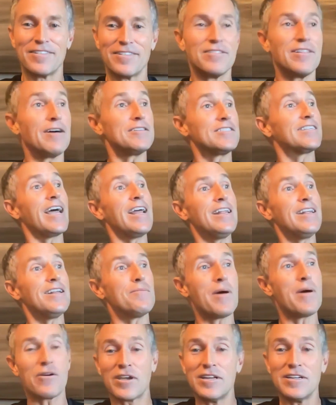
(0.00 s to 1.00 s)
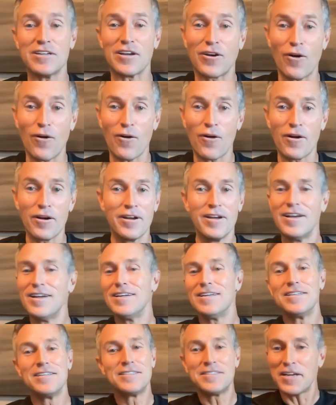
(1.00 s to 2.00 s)
Excited about getting a car,
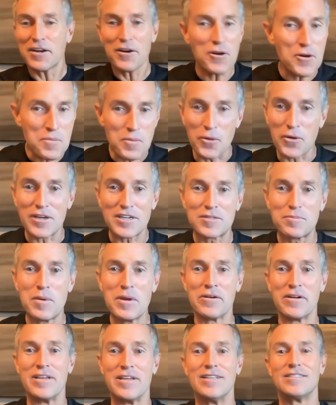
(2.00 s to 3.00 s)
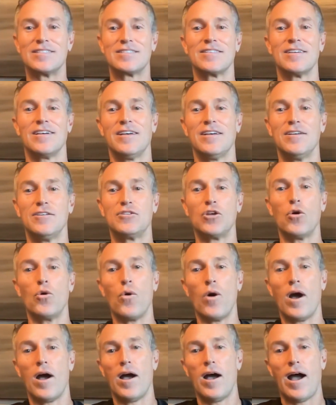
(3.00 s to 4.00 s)
terrible experience. So
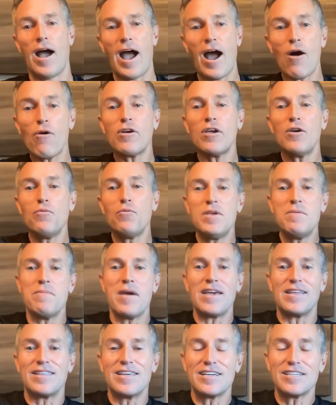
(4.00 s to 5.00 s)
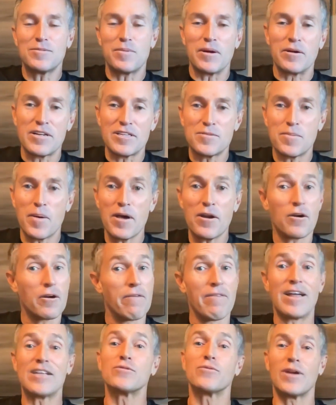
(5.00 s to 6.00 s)
how can we make the experience better? And
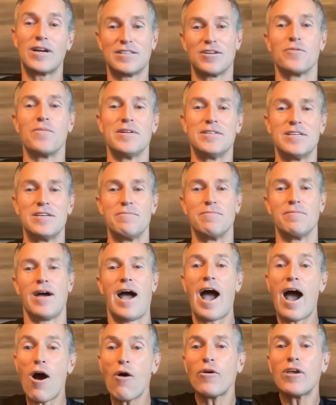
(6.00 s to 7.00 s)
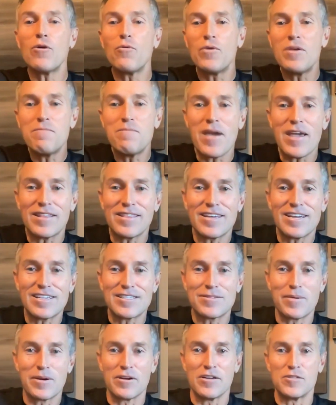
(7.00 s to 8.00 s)
that's what I tell my team. How can we make the
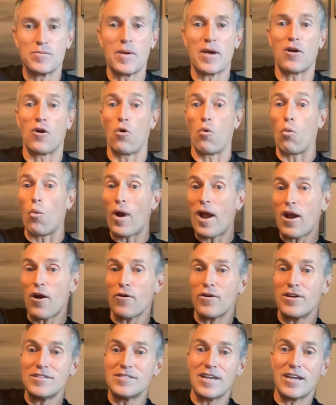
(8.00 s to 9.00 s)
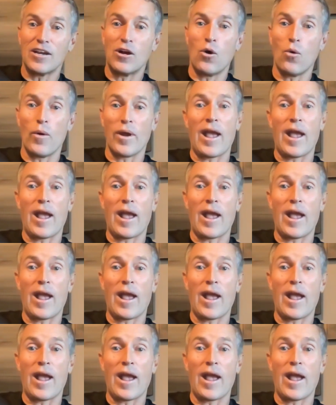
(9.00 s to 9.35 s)
experience better? Where is it going?